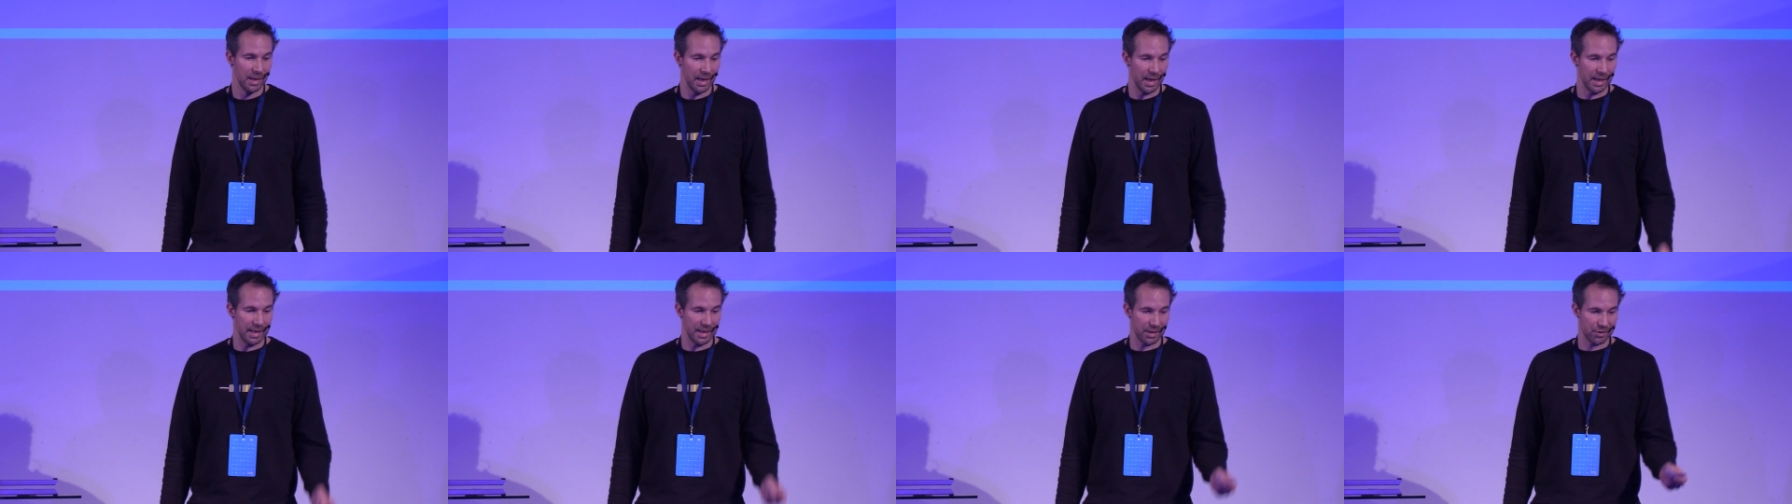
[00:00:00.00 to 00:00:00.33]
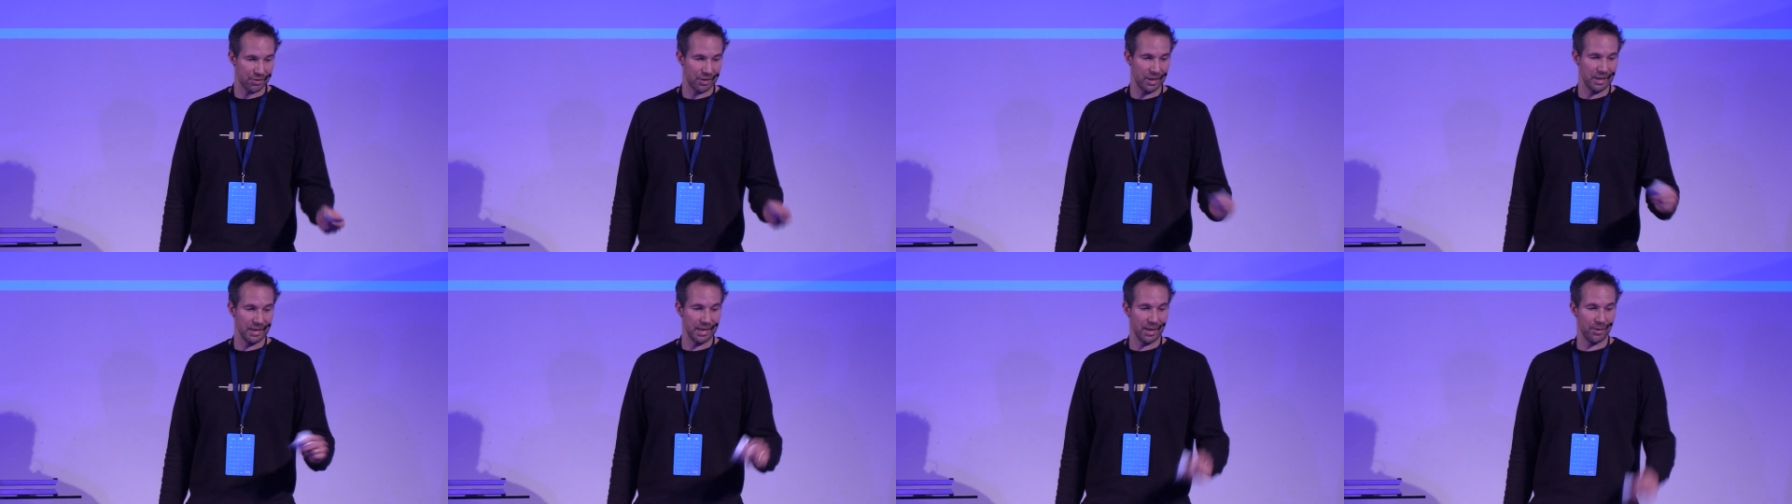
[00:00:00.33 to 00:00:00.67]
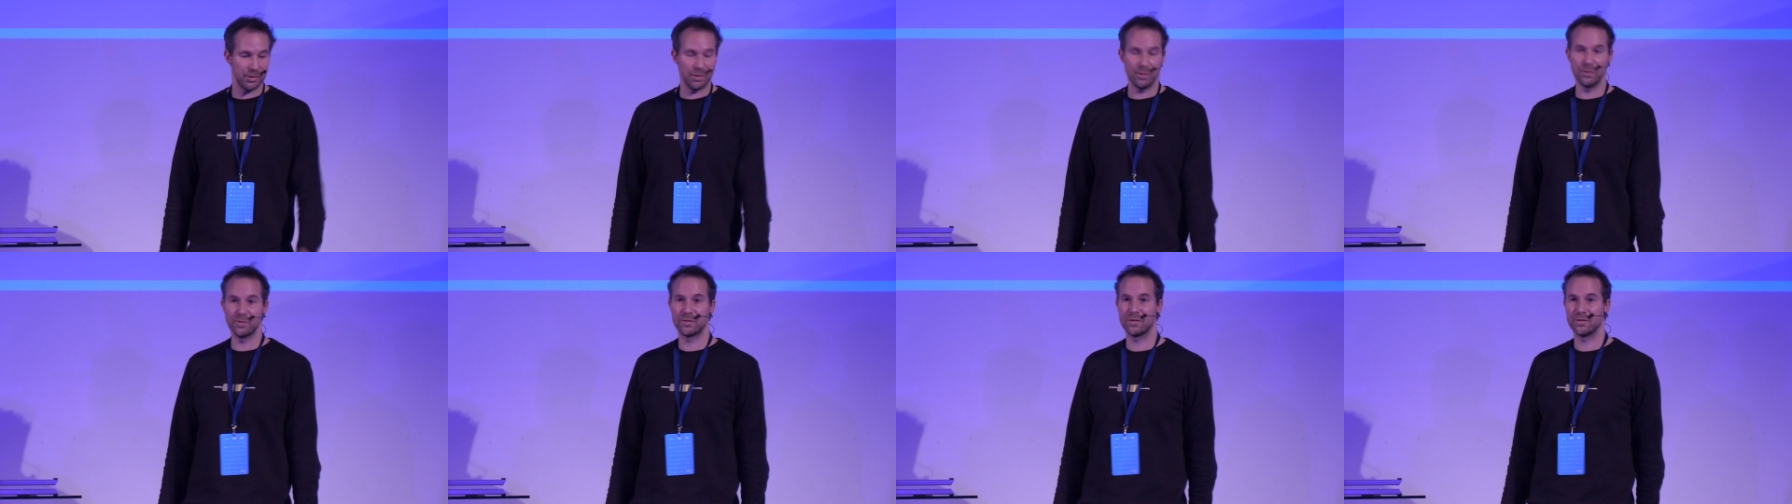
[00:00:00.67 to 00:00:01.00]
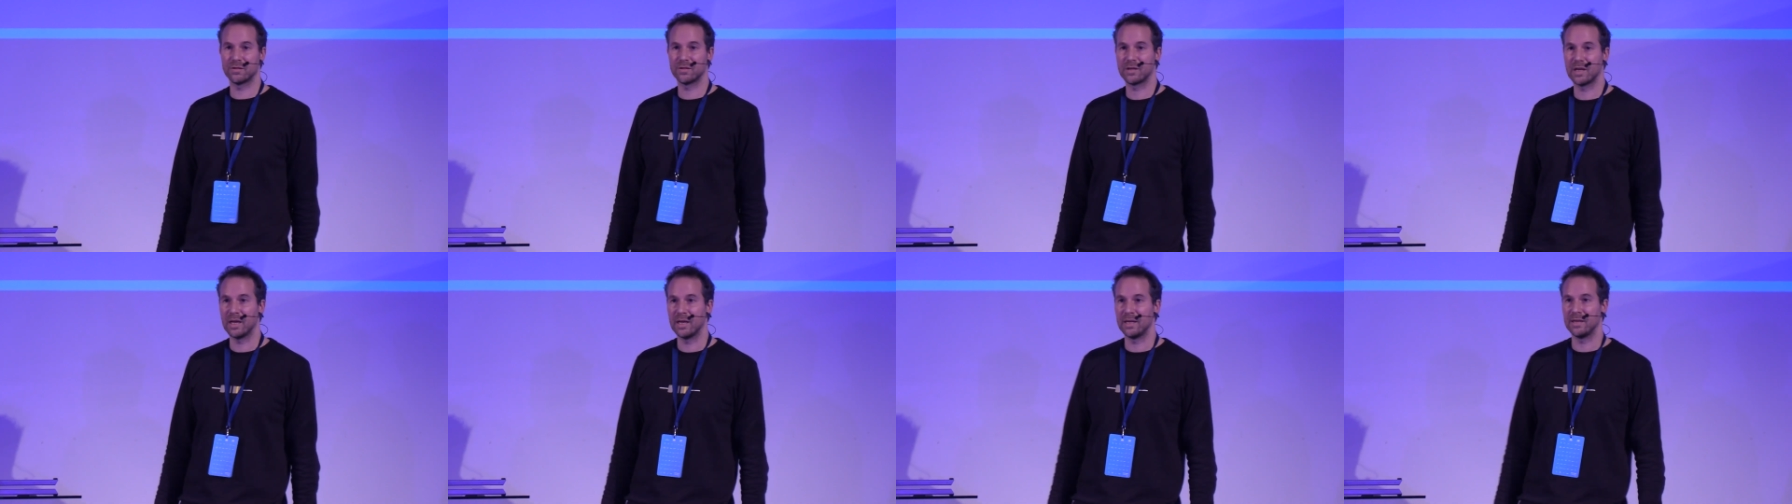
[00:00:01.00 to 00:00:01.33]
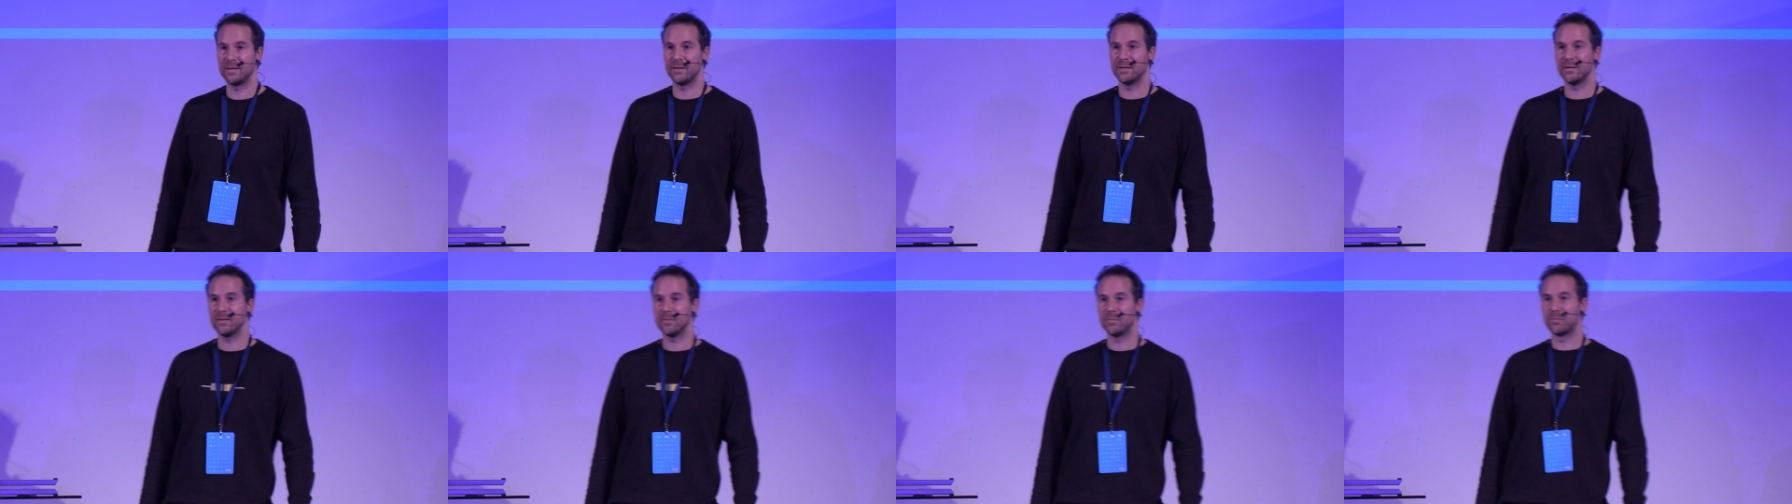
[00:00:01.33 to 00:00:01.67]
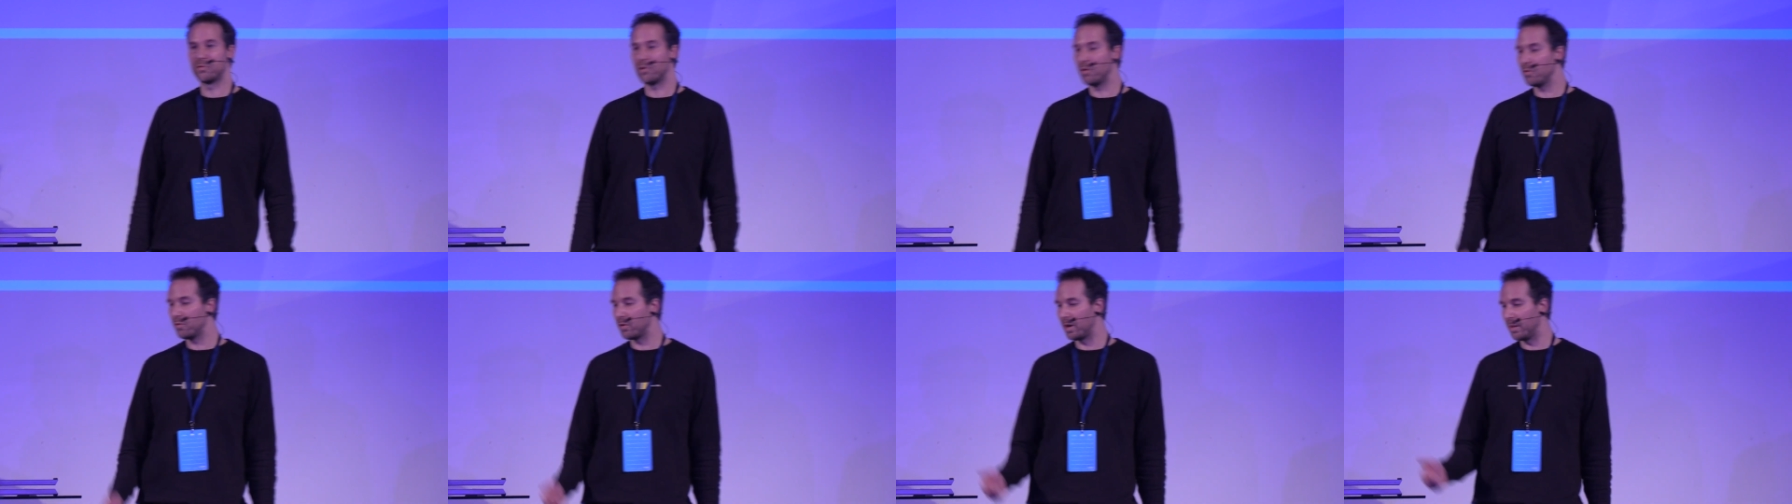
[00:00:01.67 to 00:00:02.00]
And actually now users can
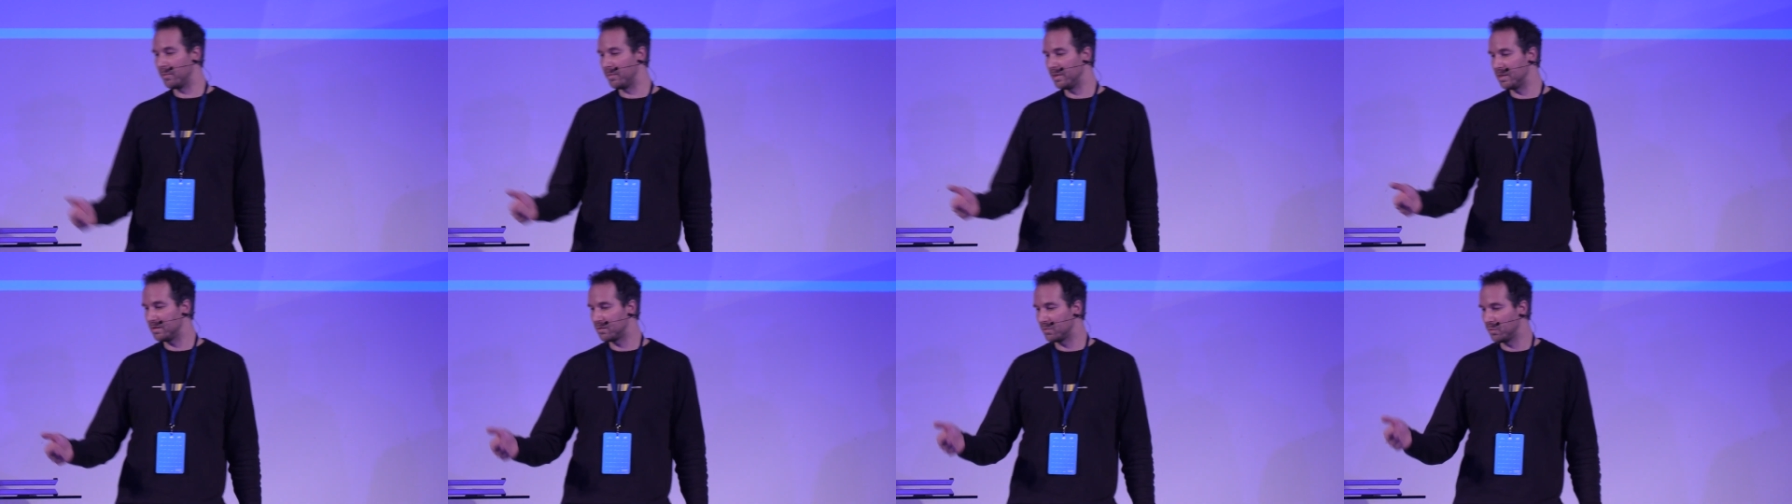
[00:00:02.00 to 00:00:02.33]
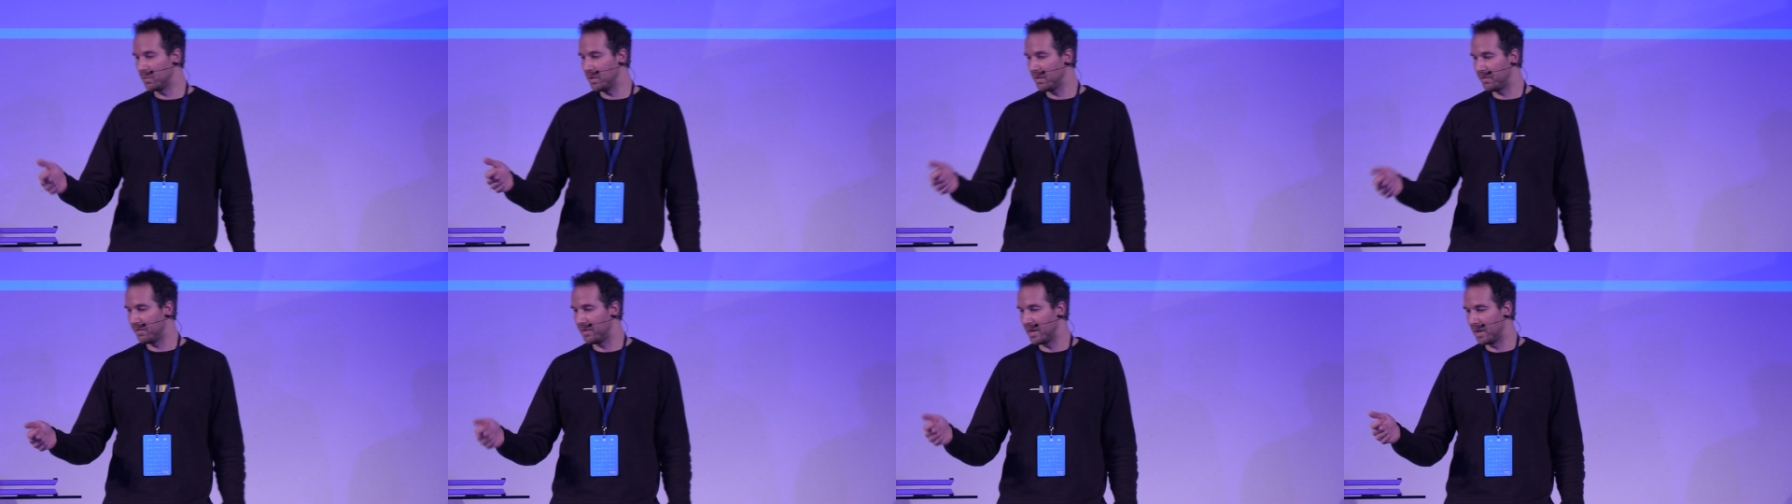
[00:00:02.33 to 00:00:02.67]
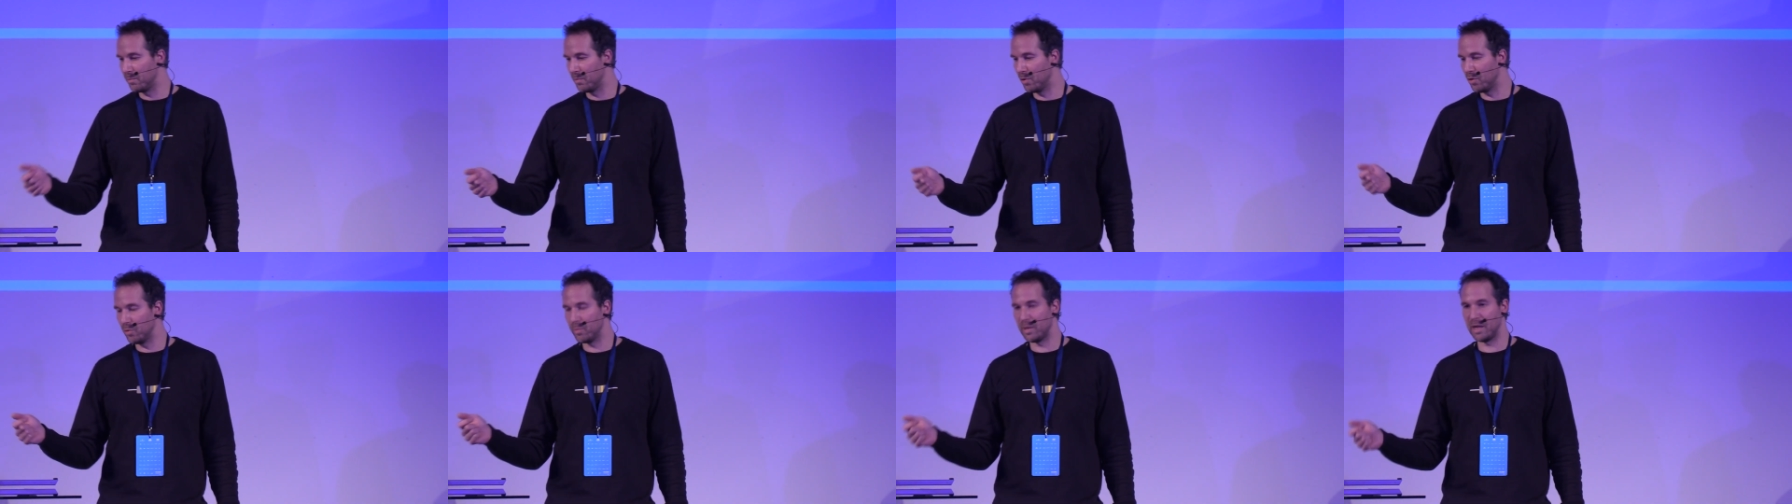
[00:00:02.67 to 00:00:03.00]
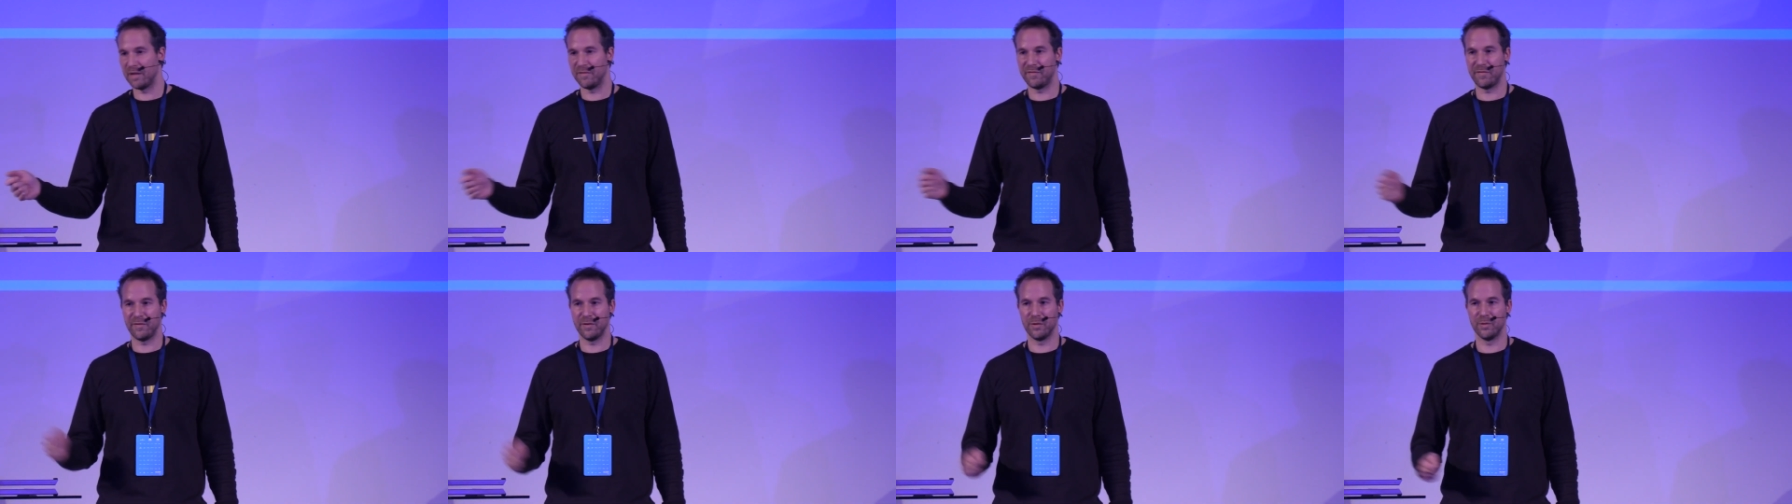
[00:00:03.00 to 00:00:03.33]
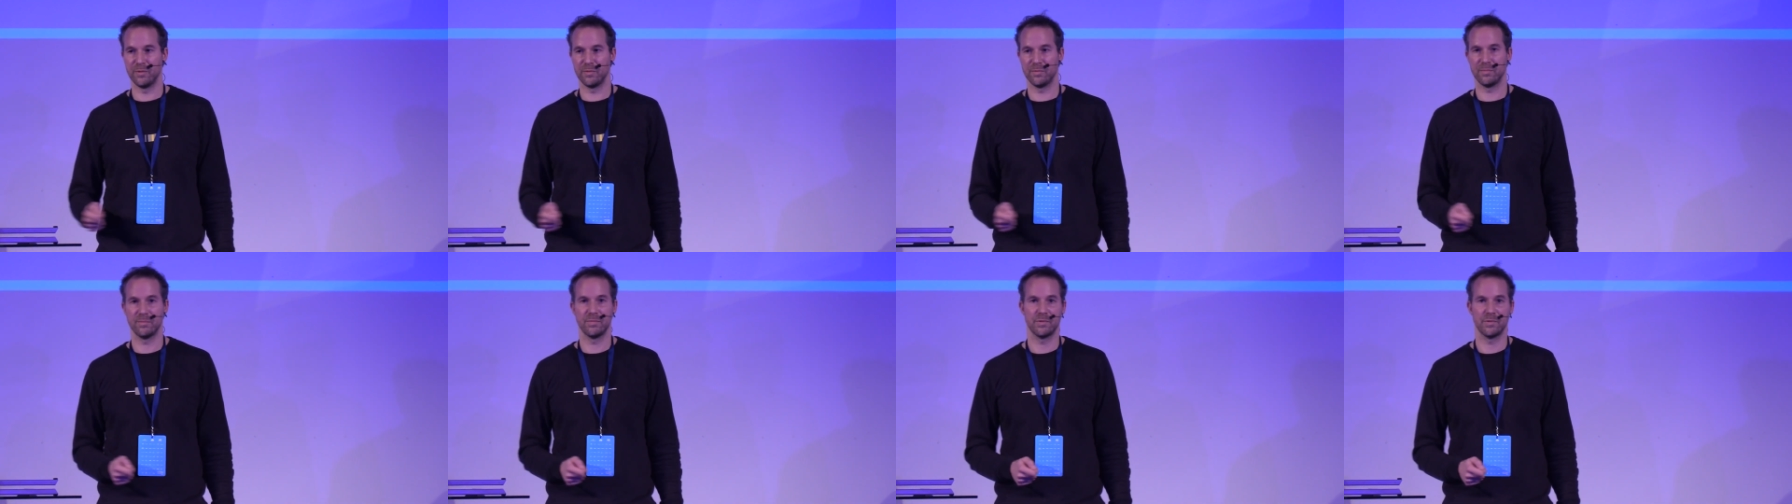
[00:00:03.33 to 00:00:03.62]
program it with their mobile phone.